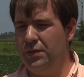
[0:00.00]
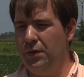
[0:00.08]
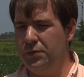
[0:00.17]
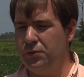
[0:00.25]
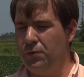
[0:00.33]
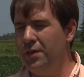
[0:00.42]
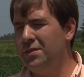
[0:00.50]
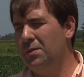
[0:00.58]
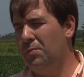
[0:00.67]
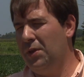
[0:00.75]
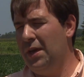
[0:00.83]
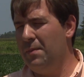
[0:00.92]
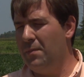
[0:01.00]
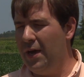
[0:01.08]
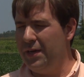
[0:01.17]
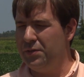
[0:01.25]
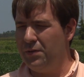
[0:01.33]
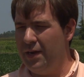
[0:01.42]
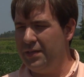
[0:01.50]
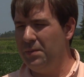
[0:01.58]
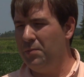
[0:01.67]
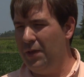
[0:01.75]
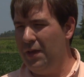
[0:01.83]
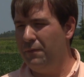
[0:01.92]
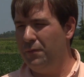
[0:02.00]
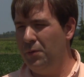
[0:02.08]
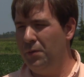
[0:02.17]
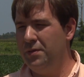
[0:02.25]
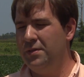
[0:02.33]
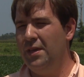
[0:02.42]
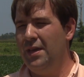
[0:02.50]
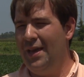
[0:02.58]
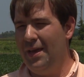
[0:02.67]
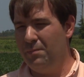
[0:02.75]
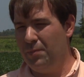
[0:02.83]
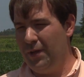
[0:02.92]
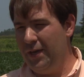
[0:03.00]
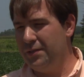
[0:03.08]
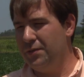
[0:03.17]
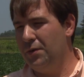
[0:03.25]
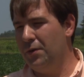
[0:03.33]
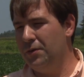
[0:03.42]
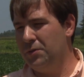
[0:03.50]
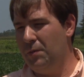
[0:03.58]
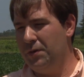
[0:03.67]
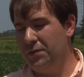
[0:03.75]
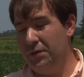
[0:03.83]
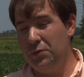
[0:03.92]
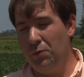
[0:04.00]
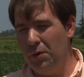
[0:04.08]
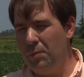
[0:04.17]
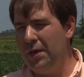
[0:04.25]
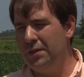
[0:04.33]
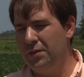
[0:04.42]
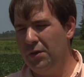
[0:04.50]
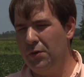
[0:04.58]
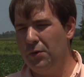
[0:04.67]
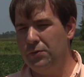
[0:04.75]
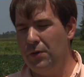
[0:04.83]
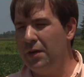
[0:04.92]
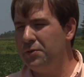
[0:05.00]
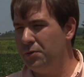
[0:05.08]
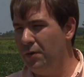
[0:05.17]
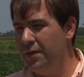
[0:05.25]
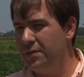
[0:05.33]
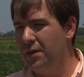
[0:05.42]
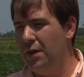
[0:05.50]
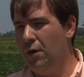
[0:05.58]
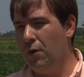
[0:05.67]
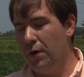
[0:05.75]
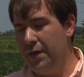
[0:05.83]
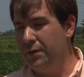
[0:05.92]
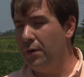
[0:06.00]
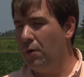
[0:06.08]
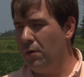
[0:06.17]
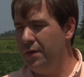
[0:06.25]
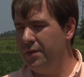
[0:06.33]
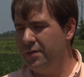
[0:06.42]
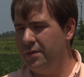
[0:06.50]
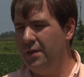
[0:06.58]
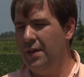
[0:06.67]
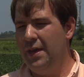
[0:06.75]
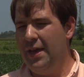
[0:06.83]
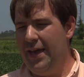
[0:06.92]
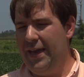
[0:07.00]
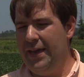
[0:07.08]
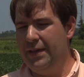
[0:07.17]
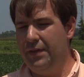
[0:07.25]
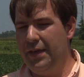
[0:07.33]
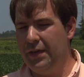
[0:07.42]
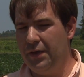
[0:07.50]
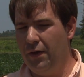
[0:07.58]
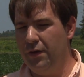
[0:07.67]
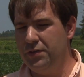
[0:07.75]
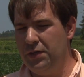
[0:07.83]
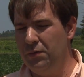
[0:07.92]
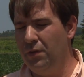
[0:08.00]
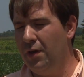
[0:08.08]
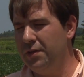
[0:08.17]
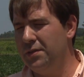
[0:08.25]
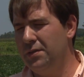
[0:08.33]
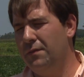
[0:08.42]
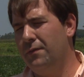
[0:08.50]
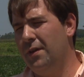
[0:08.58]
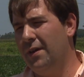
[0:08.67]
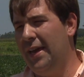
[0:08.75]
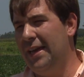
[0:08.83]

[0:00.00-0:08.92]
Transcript: They'll stress the plant by extracting plant fluids and plants under especially soybeans under drought stress are hit the hardest and they can cause yield losses of uh,